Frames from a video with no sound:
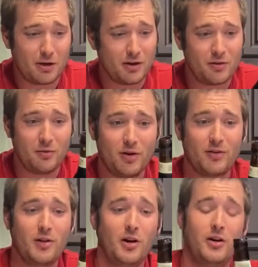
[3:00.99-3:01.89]
that's it's
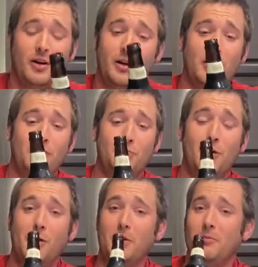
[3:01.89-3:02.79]
called. And it is
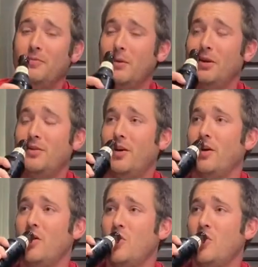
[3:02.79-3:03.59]
premium, let me tell you.